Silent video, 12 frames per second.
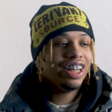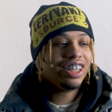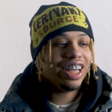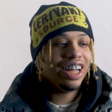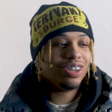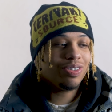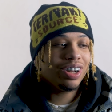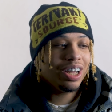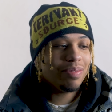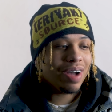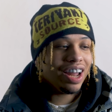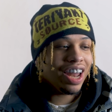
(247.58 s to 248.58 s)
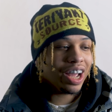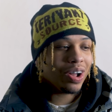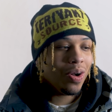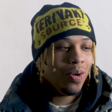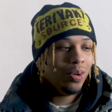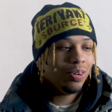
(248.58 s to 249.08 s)
it's it's really about
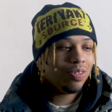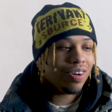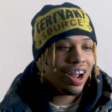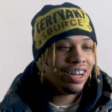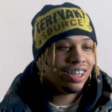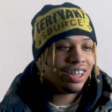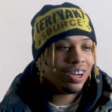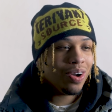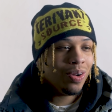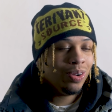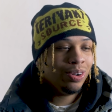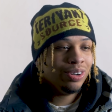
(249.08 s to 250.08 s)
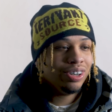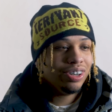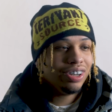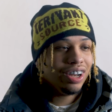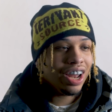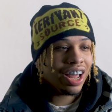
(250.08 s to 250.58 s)
like old friends and old
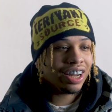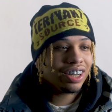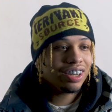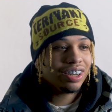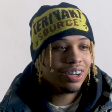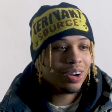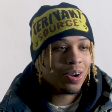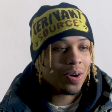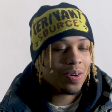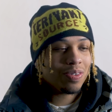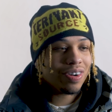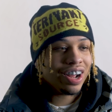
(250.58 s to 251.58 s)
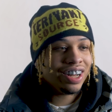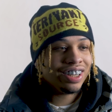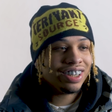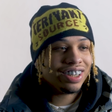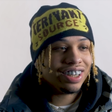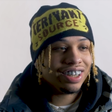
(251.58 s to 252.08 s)
like
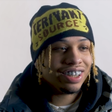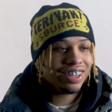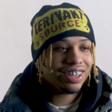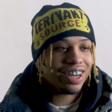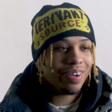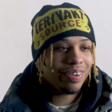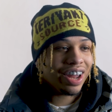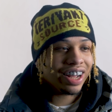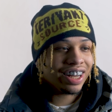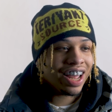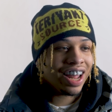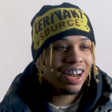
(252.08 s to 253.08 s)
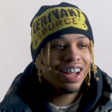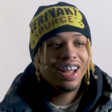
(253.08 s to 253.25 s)
girlfriends and stuff like that